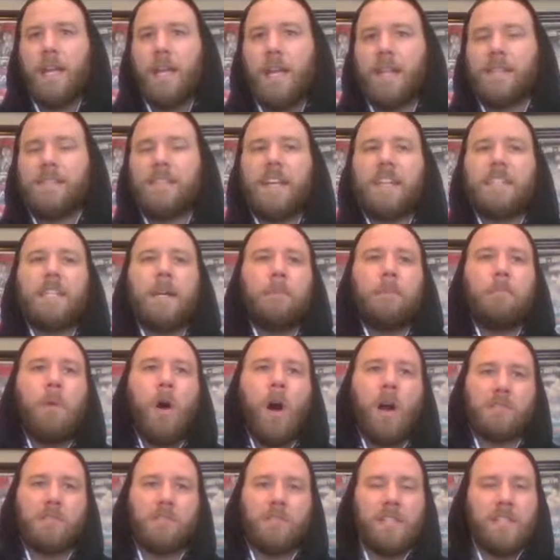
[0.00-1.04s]
and sets up
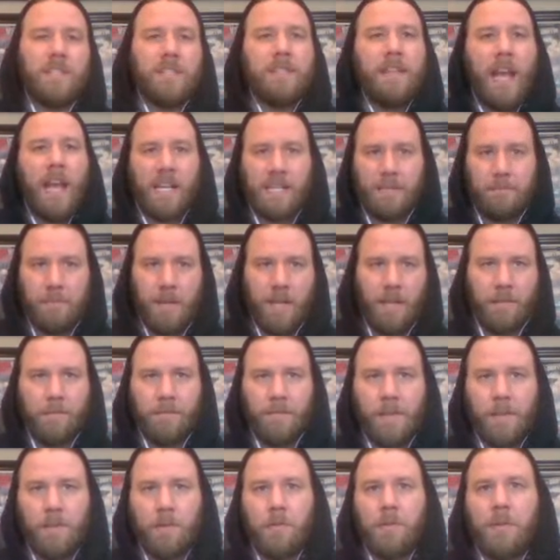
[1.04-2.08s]
Moxley's next big
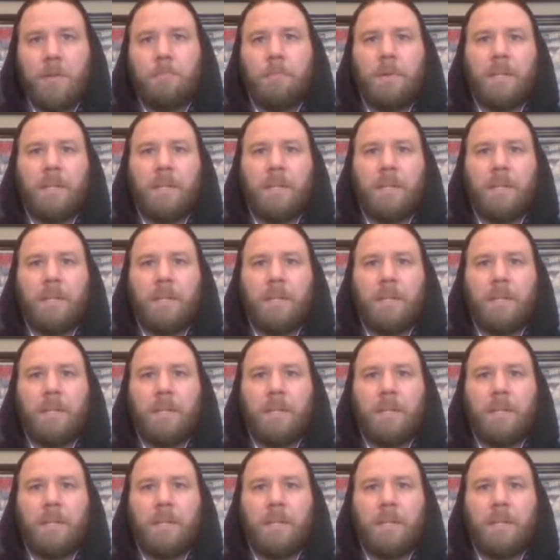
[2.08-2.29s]
feud,